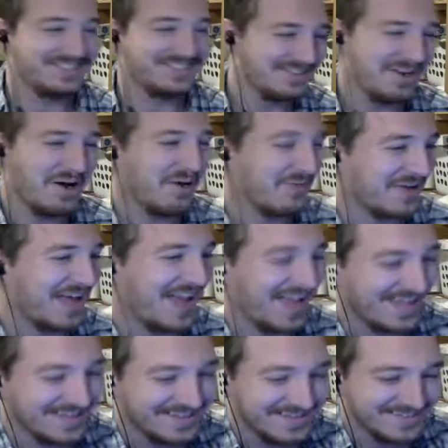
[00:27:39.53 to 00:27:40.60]
Okay.
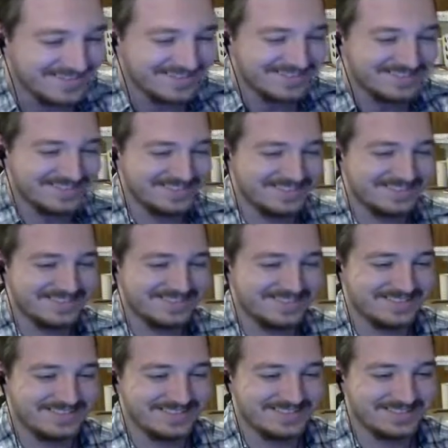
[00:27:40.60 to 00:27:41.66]

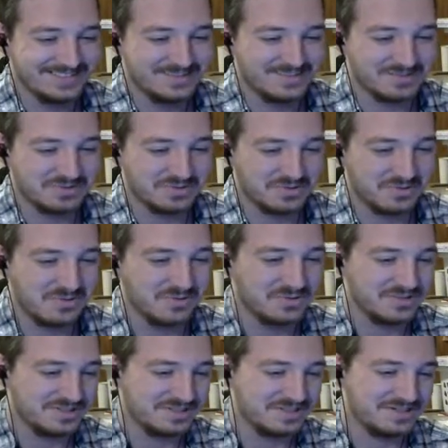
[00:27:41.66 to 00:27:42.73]
It's so cold.
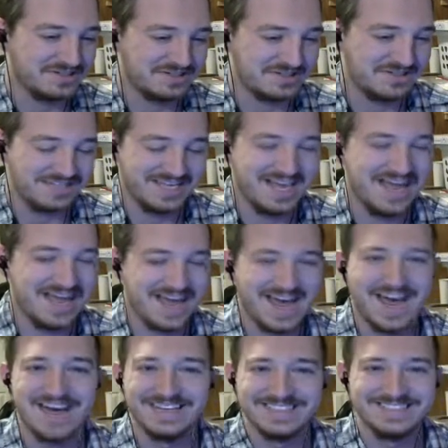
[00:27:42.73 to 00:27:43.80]
It's stuck to the
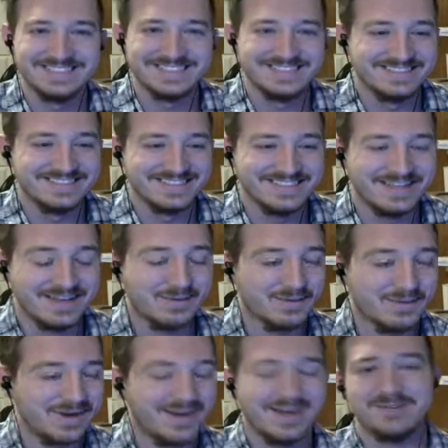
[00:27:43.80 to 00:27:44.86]
yeah. Anyway,
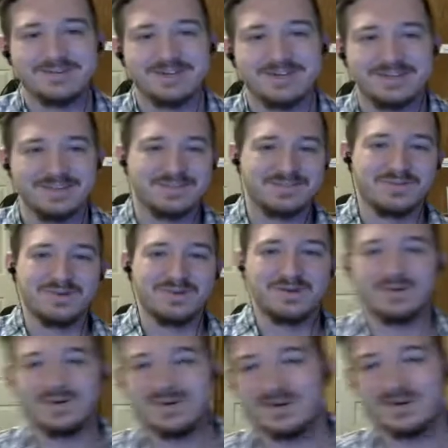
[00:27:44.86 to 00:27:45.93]
I am gonna leave this video
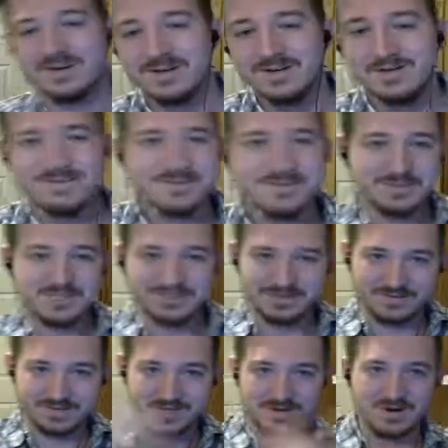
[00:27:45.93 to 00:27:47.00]
here. It was a bit of a
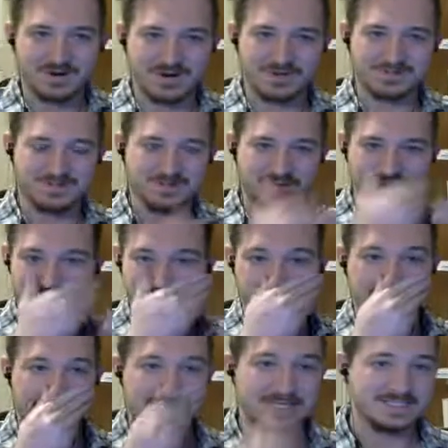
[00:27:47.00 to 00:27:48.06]
longer episode compared to
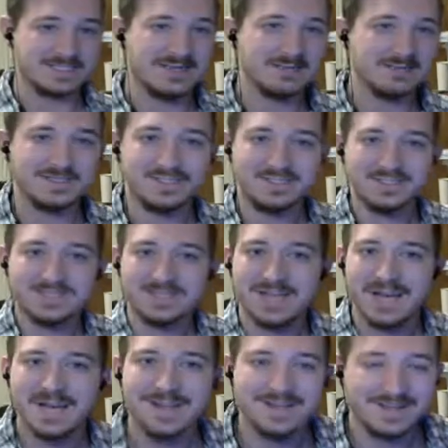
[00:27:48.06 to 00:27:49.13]
last time, but yeah, I
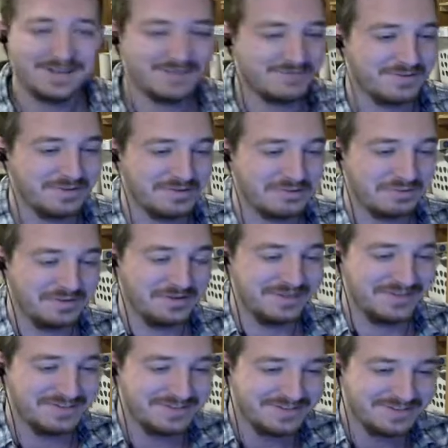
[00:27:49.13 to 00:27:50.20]
had a lot of fun doing
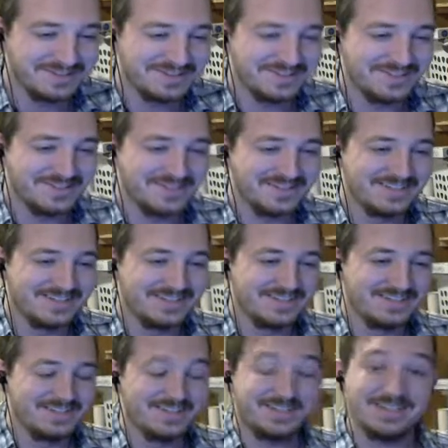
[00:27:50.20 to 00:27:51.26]

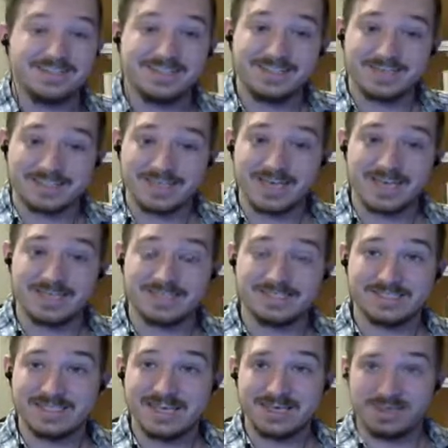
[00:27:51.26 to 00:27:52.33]
it. In this case,
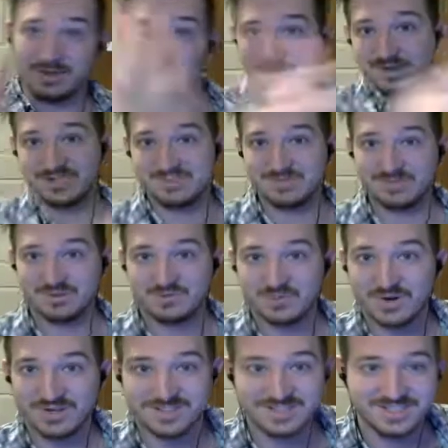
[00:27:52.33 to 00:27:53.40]
thank you guys so much for
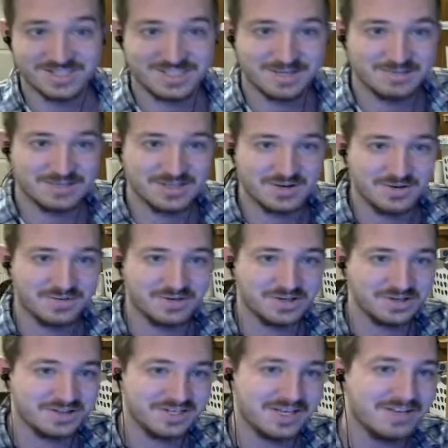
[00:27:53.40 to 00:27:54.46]
watching this episode of
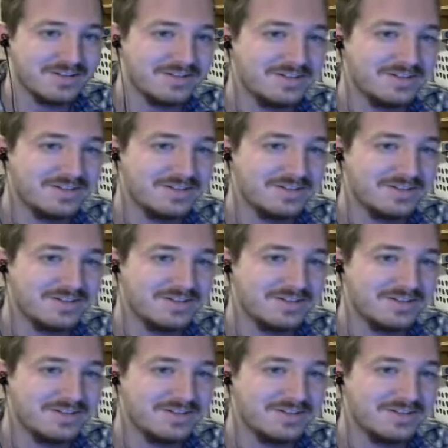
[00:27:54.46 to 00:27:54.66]
Undertale.